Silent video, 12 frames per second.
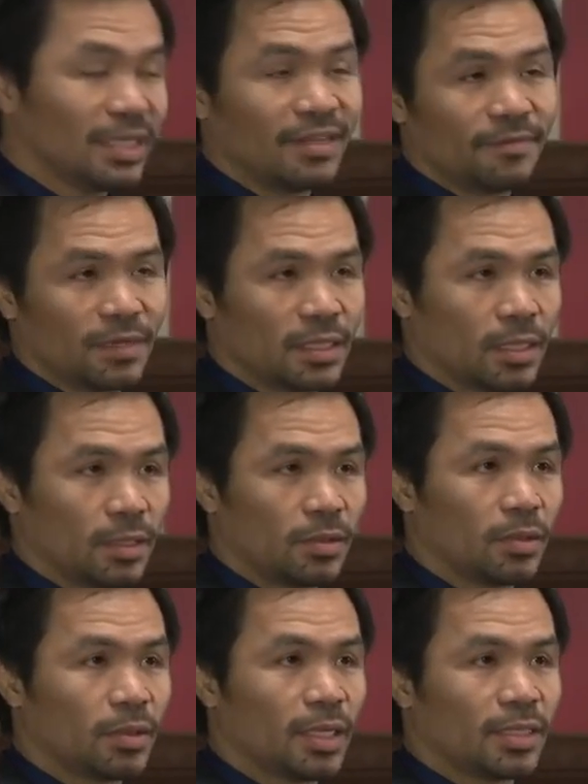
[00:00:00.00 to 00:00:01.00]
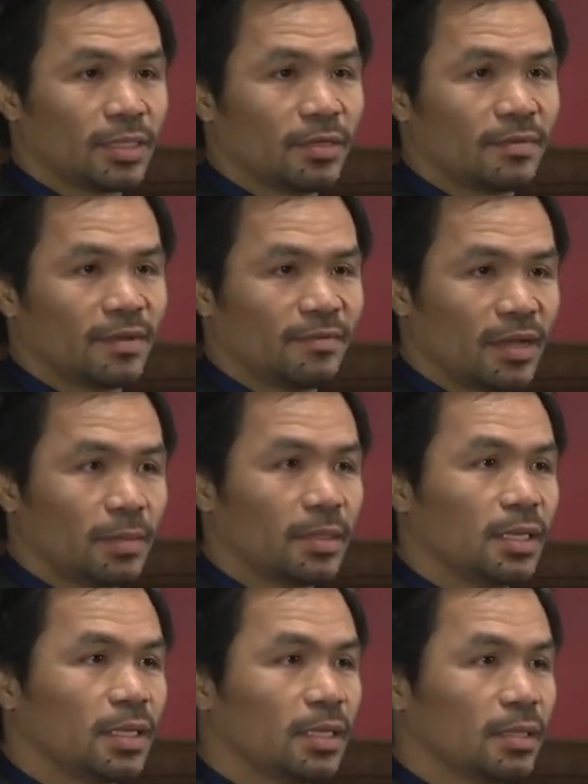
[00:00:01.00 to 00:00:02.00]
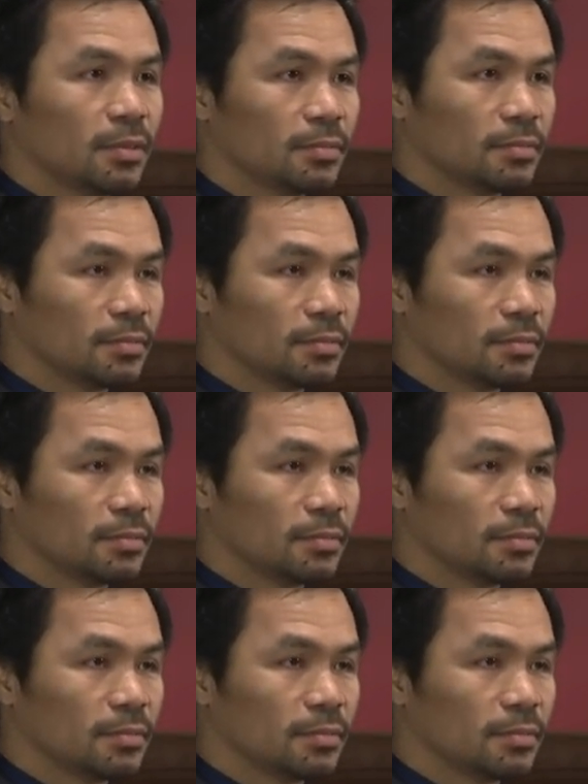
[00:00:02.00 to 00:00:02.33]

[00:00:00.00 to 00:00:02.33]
Believe in the loyalty of the family